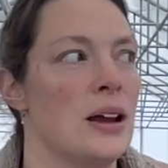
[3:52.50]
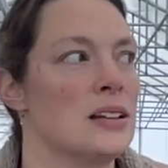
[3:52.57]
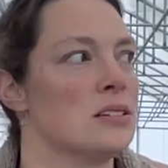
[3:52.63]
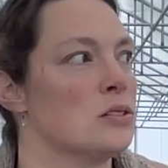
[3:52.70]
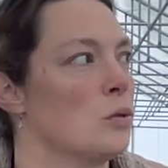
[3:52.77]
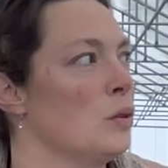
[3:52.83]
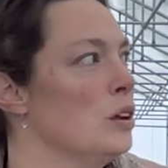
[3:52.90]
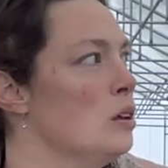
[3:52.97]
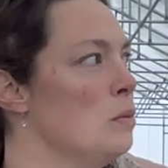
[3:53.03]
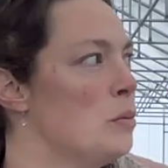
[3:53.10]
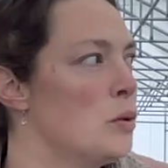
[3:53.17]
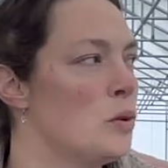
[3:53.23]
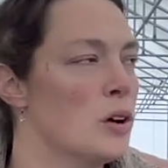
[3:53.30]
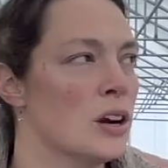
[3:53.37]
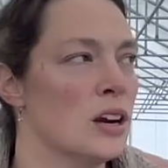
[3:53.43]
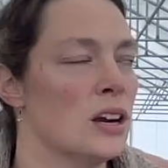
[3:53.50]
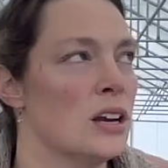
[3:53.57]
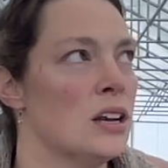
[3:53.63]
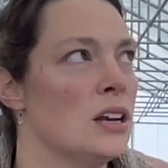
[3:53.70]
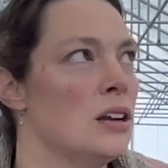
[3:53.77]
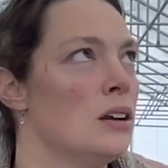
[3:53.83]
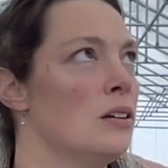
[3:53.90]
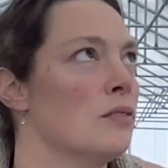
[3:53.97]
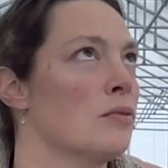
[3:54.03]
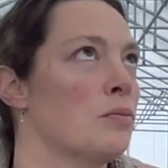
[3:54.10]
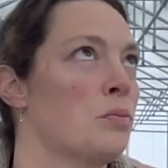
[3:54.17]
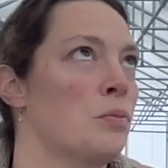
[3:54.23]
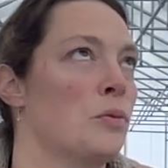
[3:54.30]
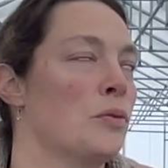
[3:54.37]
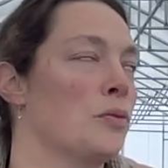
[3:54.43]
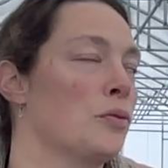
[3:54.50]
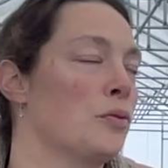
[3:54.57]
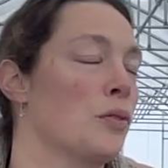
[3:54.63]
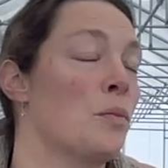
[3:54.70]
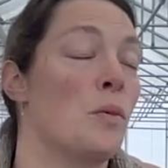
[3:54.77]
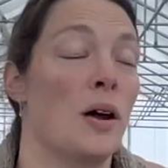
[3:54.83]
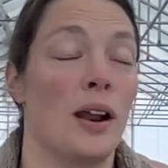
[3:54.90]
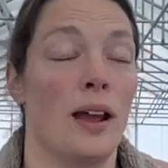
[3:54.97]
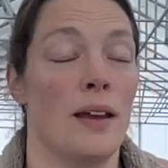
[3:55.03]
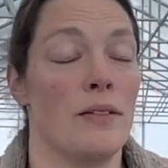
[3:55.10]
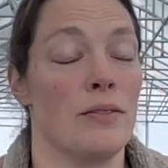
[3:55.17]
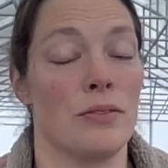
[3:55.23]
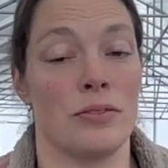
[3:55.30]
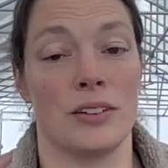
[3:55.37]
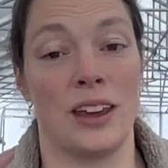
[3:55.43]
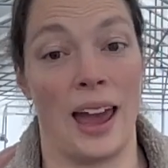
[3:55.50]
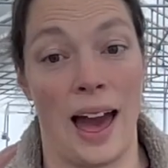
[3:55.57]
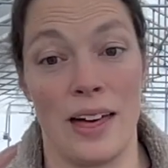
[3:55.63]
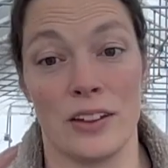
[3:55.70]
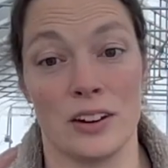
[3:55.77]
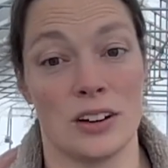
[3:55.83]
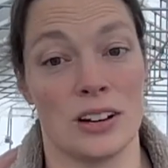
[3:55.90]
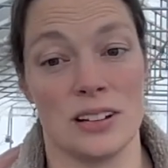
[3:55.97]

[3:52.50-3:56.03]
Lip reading: a soil-borne, from what I've gathered,